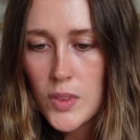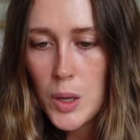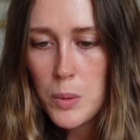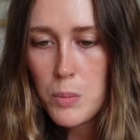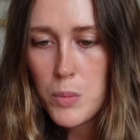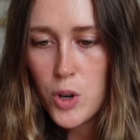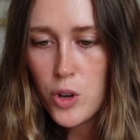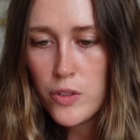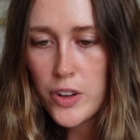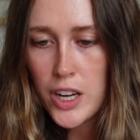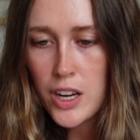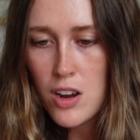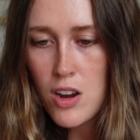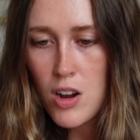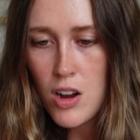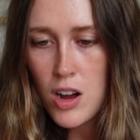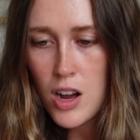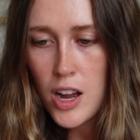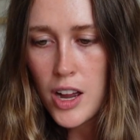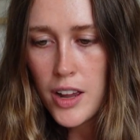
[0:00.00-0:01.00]
Moving
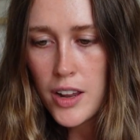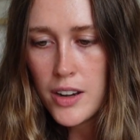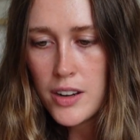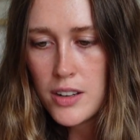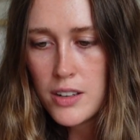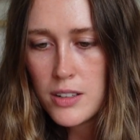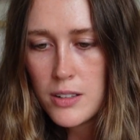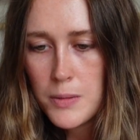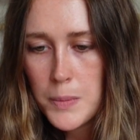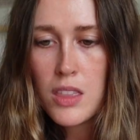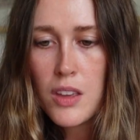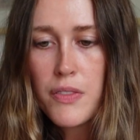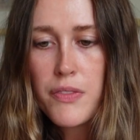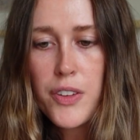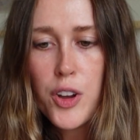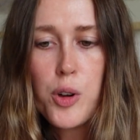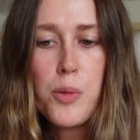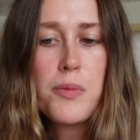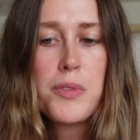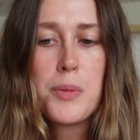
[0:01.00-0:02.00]
on, the
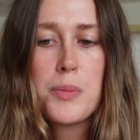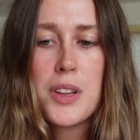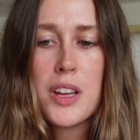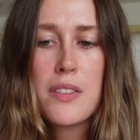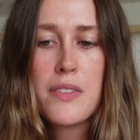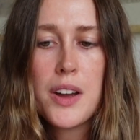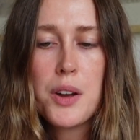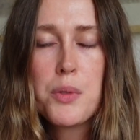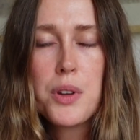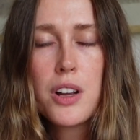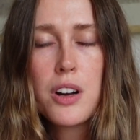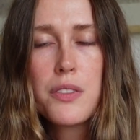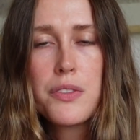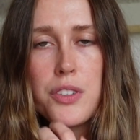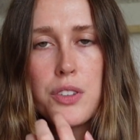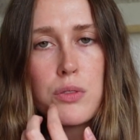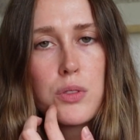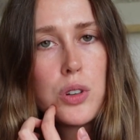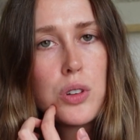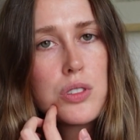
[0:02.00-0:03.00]
film from the event, we got a
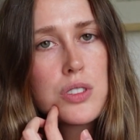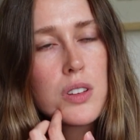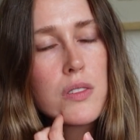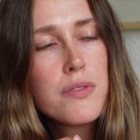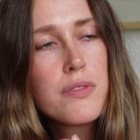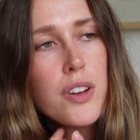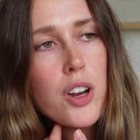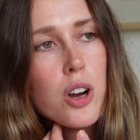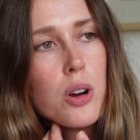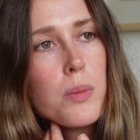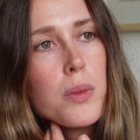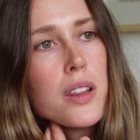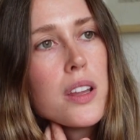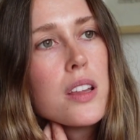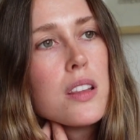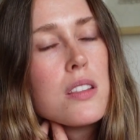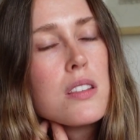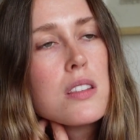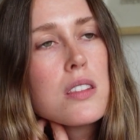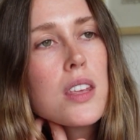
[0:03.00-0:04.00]
few rolls of film, and
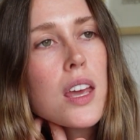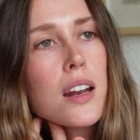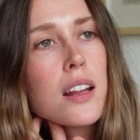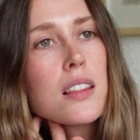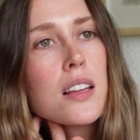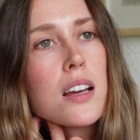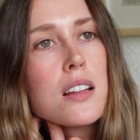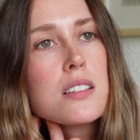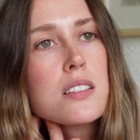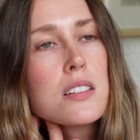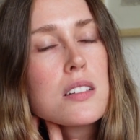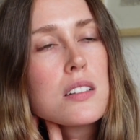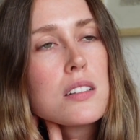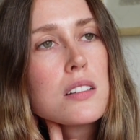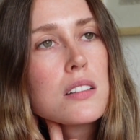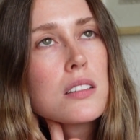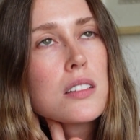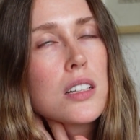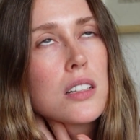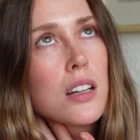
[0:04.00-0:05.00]
then getting that
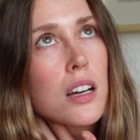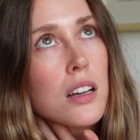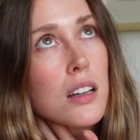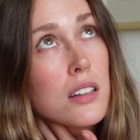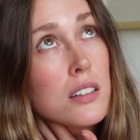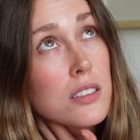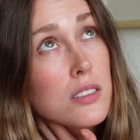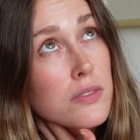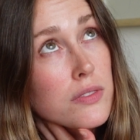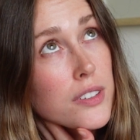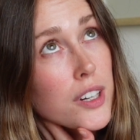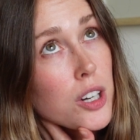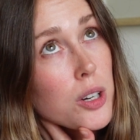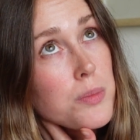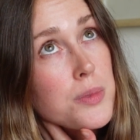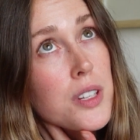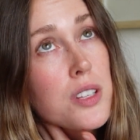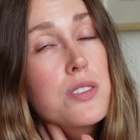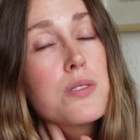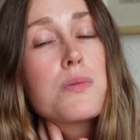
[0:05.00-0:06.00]

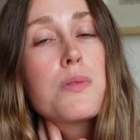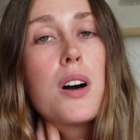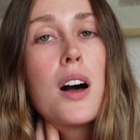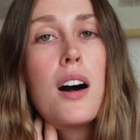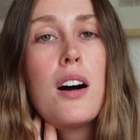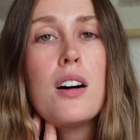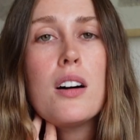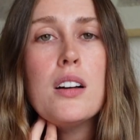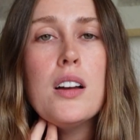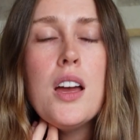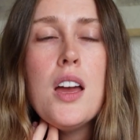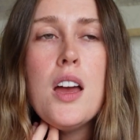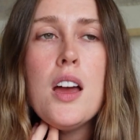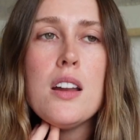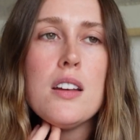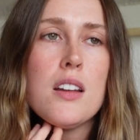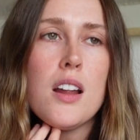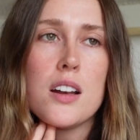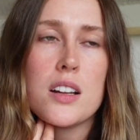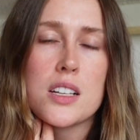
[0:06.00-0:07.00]
developed as well.
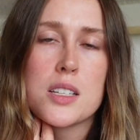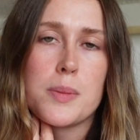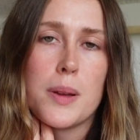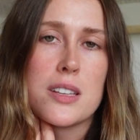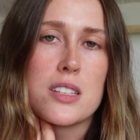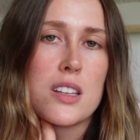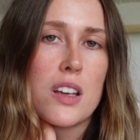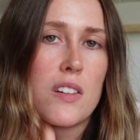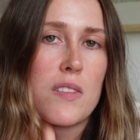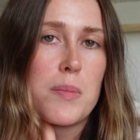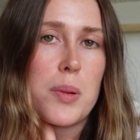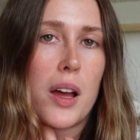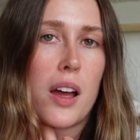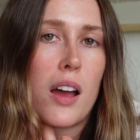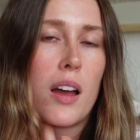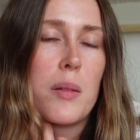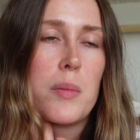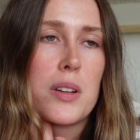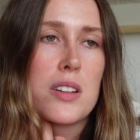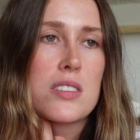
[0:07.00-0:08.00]
Not expensive, but
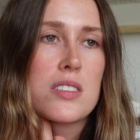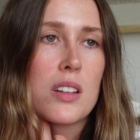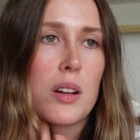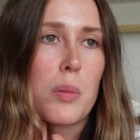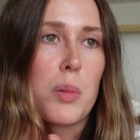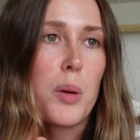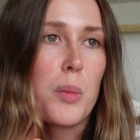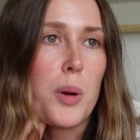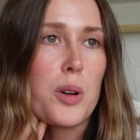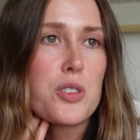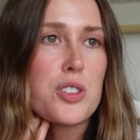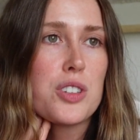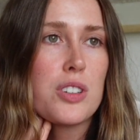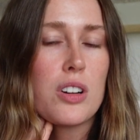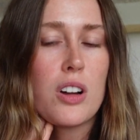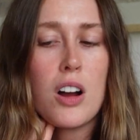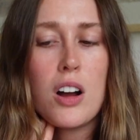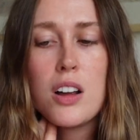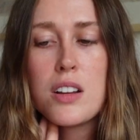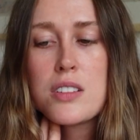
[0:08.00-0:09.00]
I mean, it's like a promotional
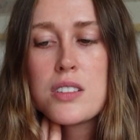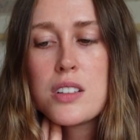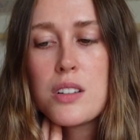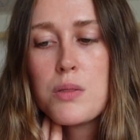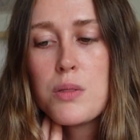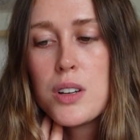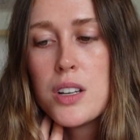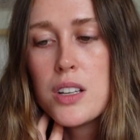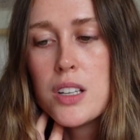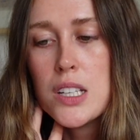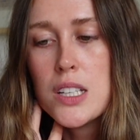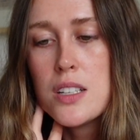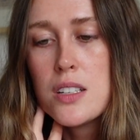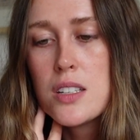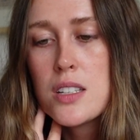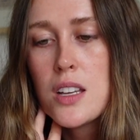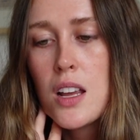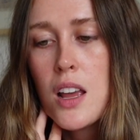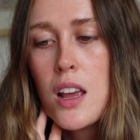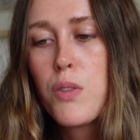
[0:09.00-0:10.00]
cost. It
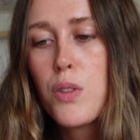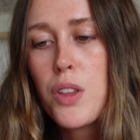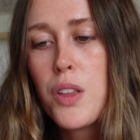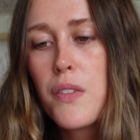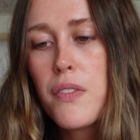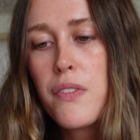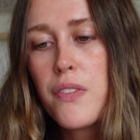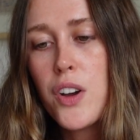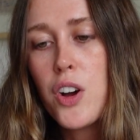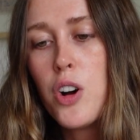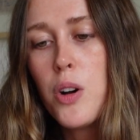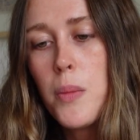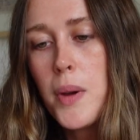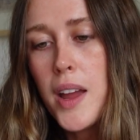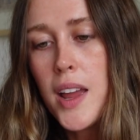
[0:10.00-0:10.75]
was, for the film